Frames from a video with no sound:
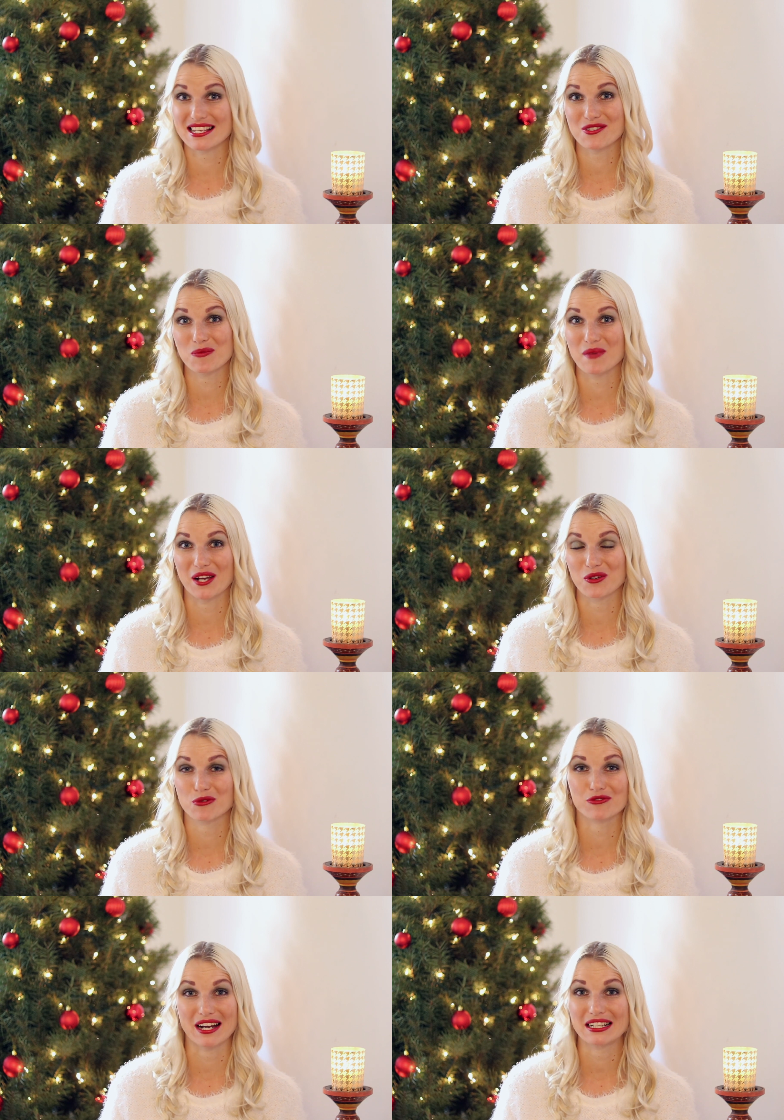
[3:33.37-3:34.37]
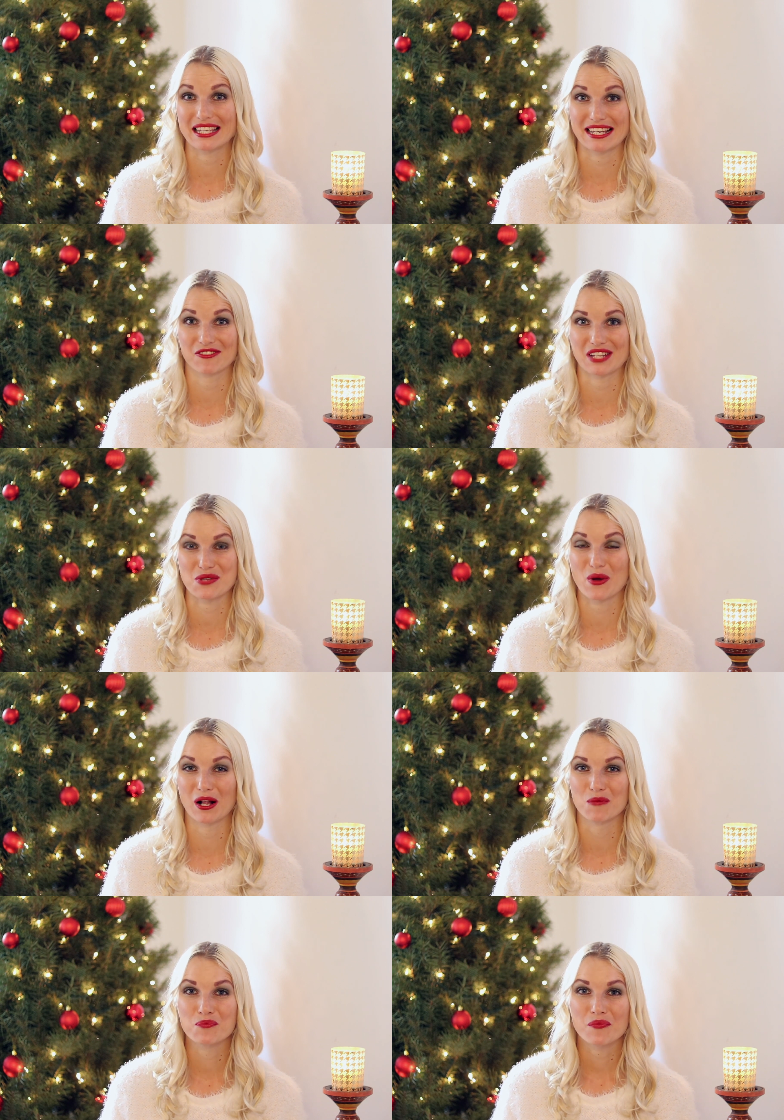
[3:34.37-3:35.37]
This could be a good friend gift as
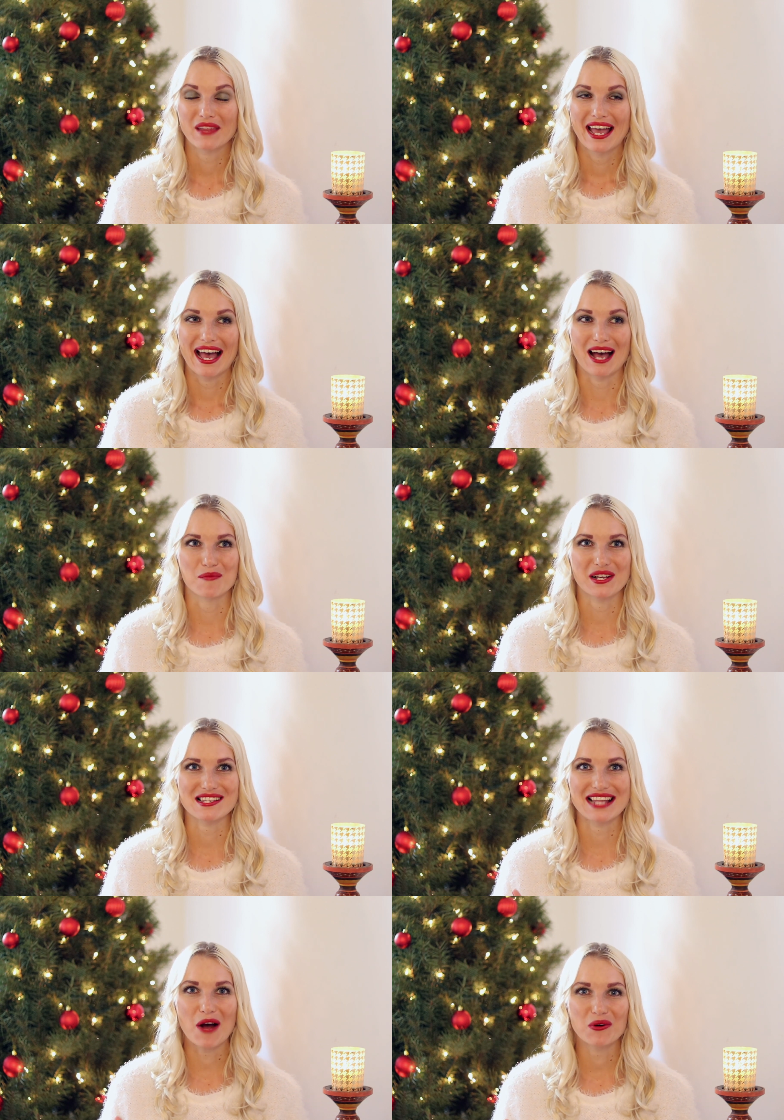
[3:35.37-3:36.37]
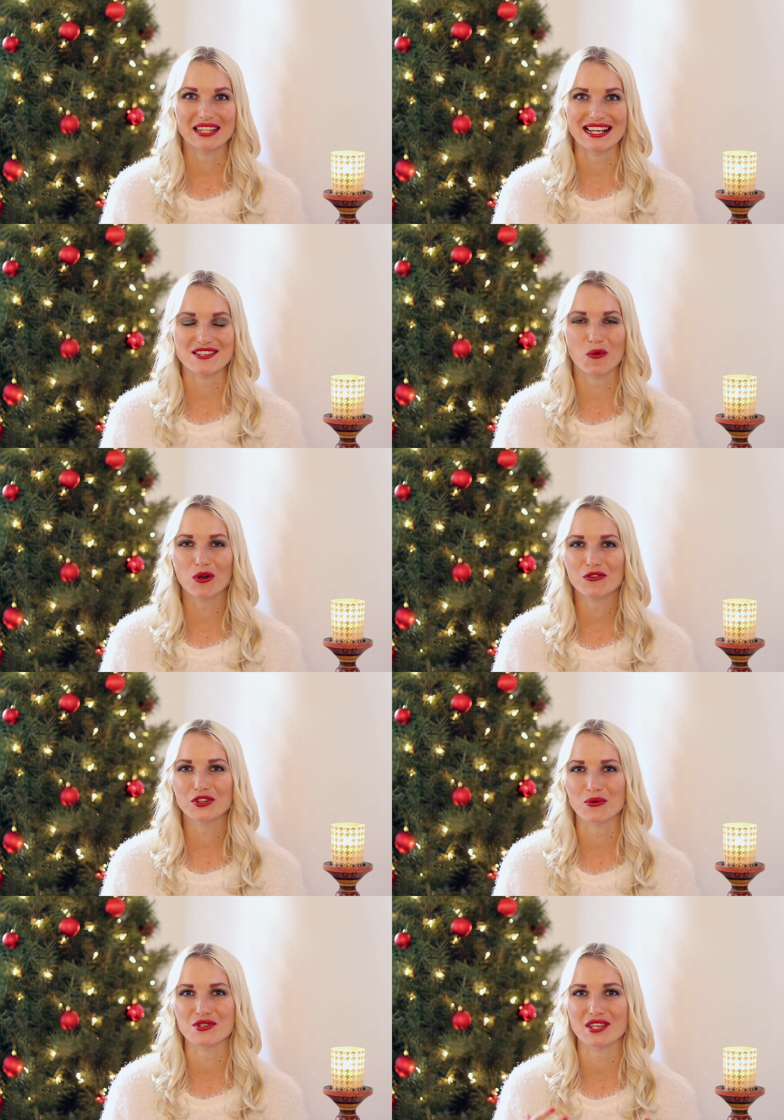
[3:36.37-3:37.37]
well, because nowadays all of
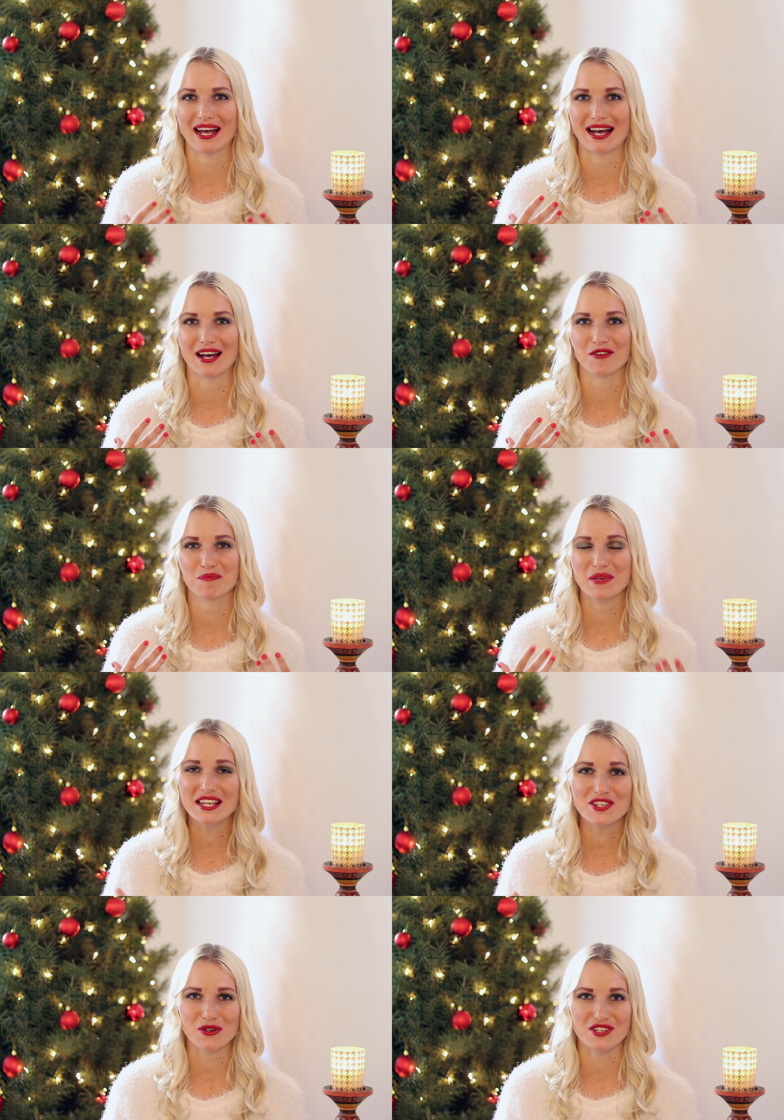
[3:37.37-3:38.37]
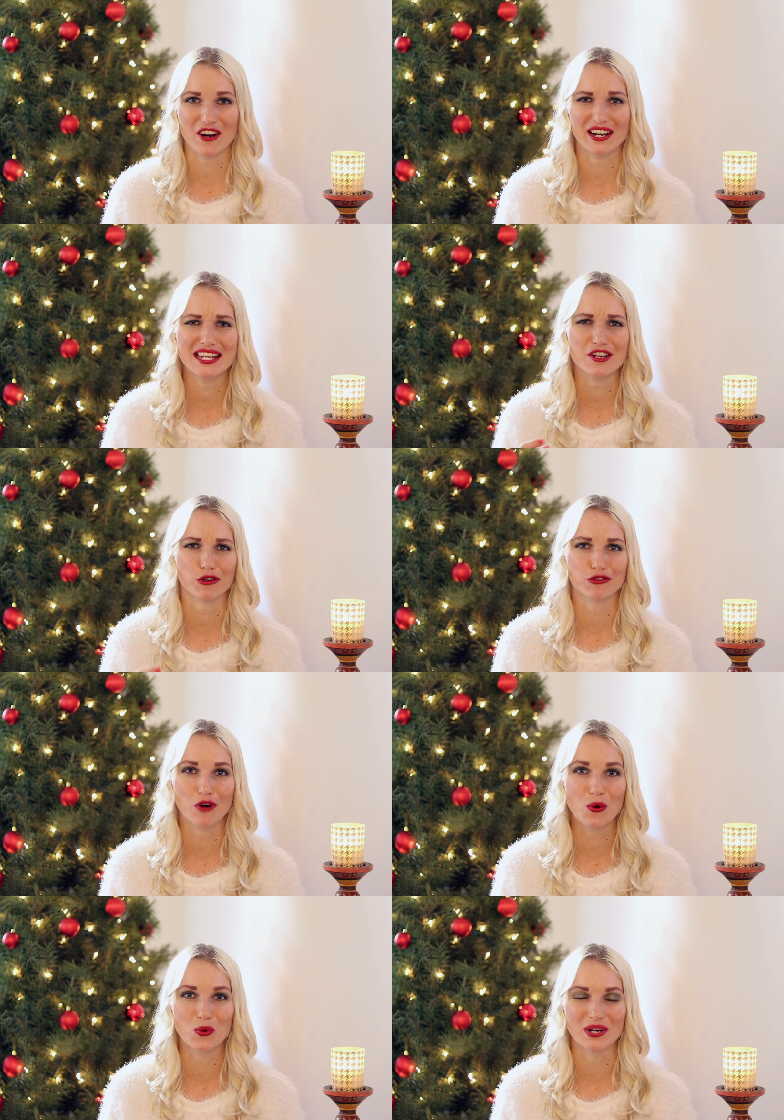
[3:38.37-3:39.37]
those pictures are in your
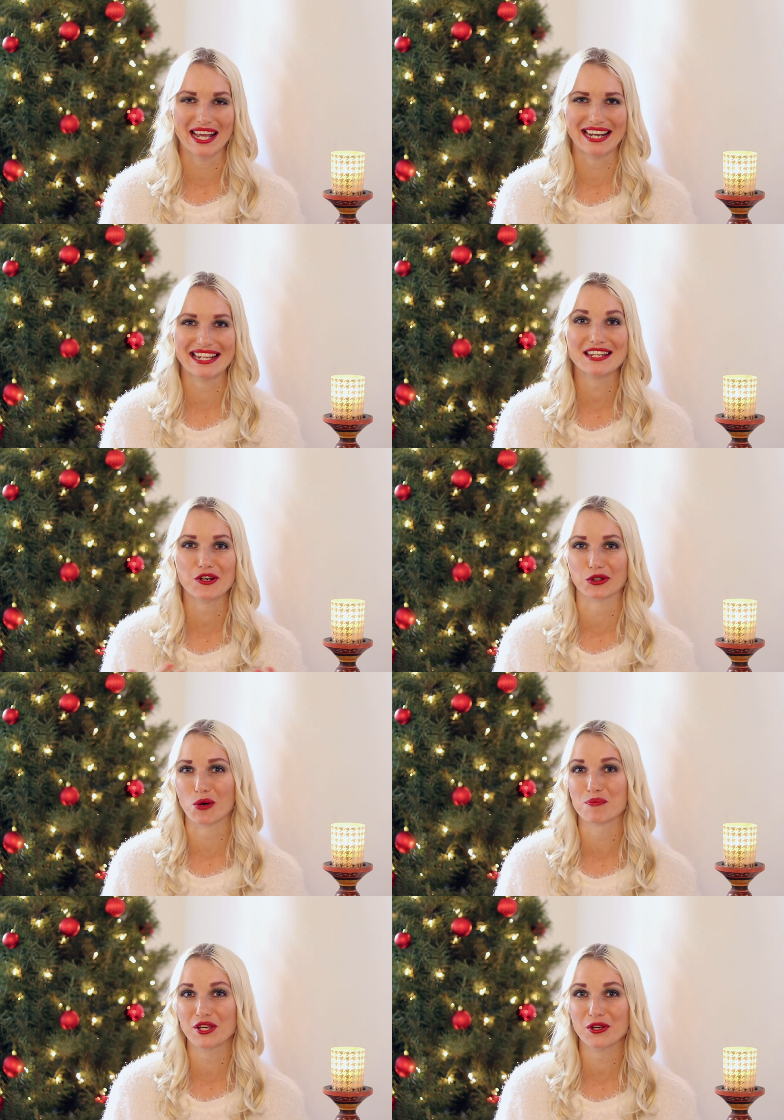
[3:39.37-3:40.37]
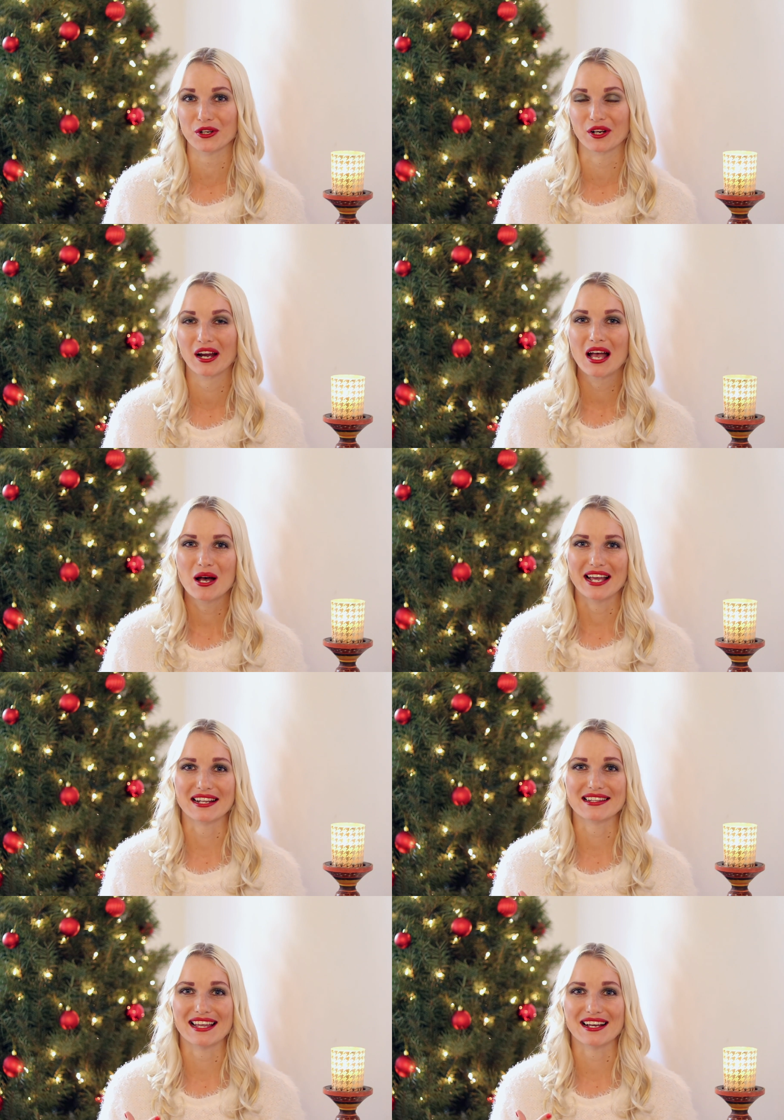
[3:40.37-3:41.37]
phone and in your computer,
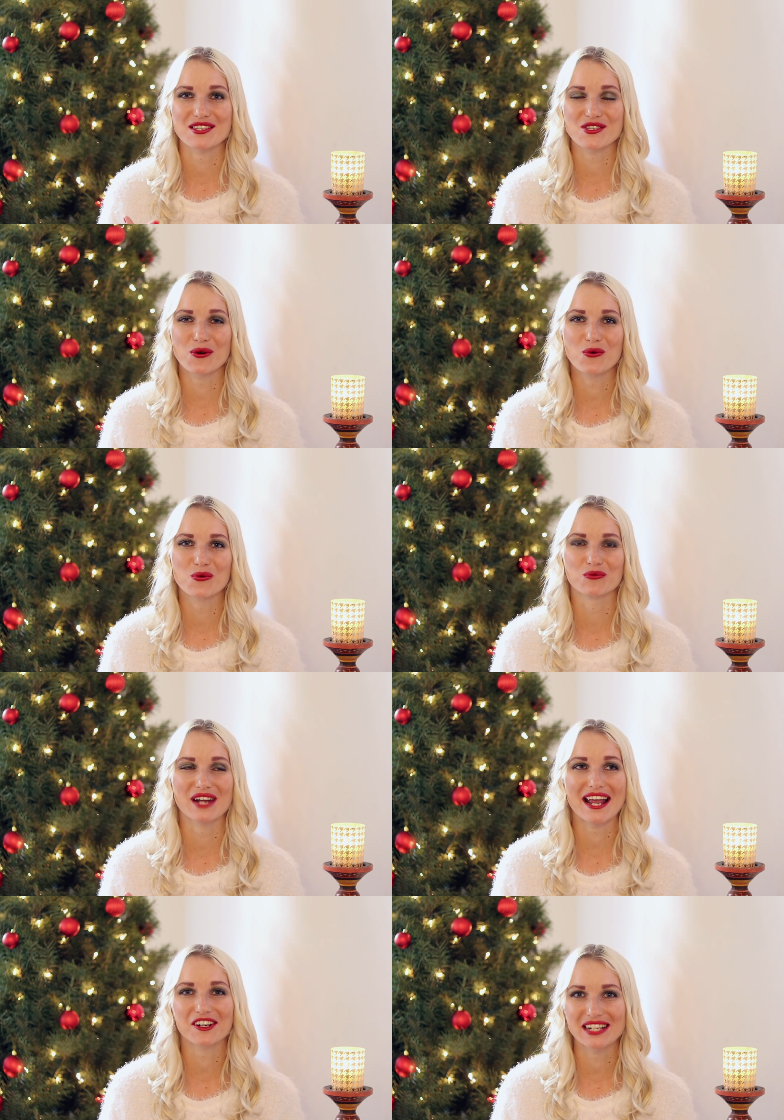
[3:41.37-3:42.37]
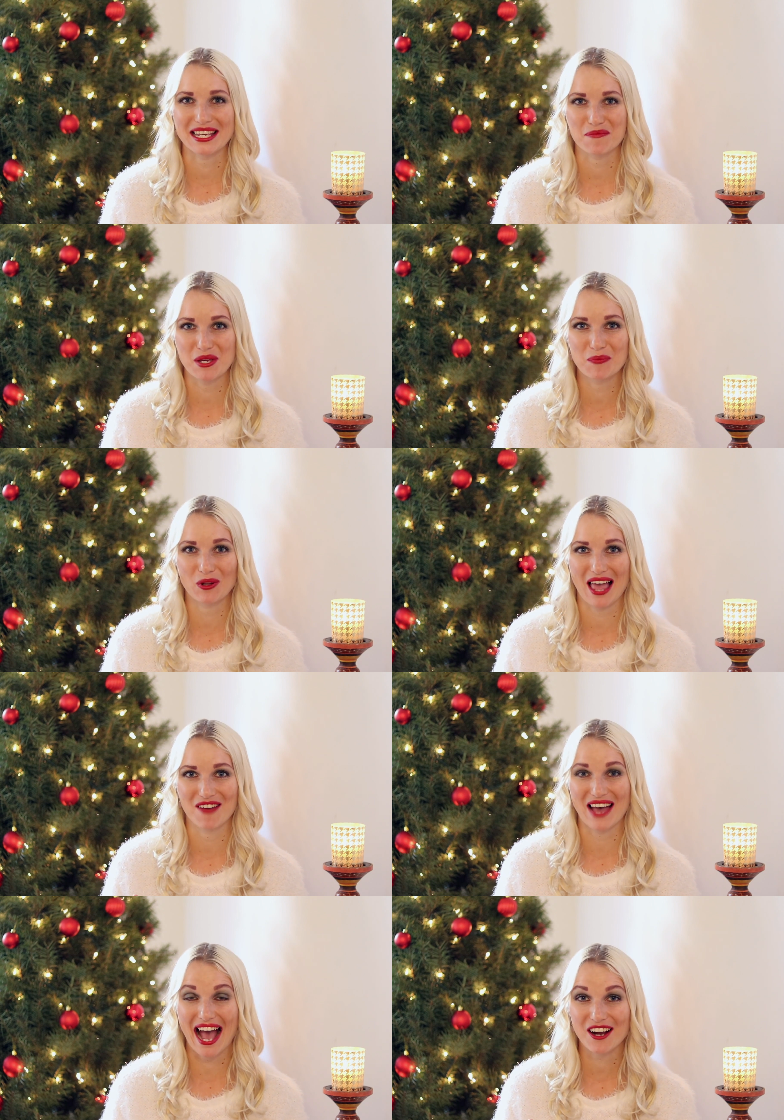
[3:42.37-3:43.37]
and so rarely people
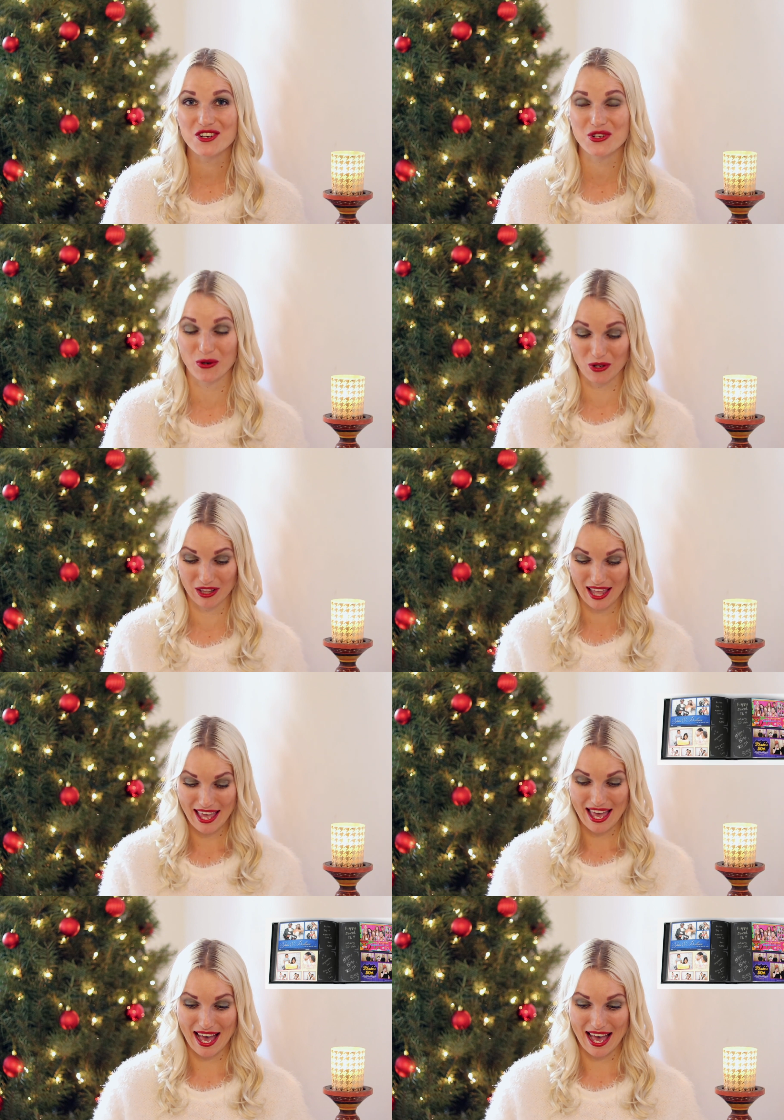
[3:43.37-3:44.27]
have actual